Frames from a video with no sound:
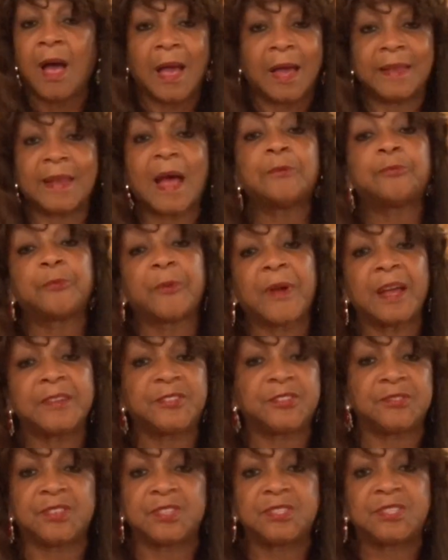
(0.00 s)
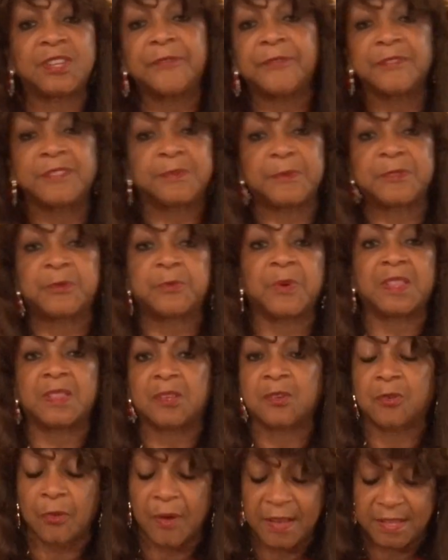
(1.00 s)
And I have read you the difference between
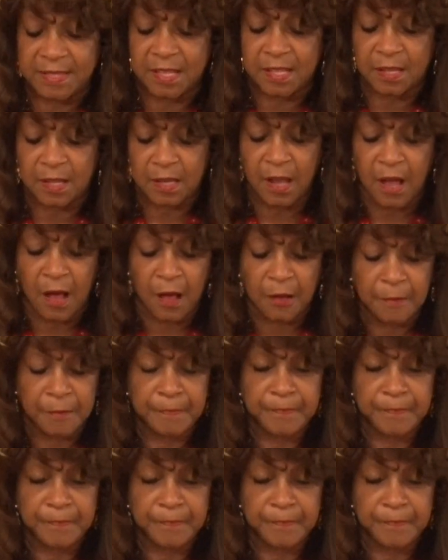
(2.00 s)
the grace and the law.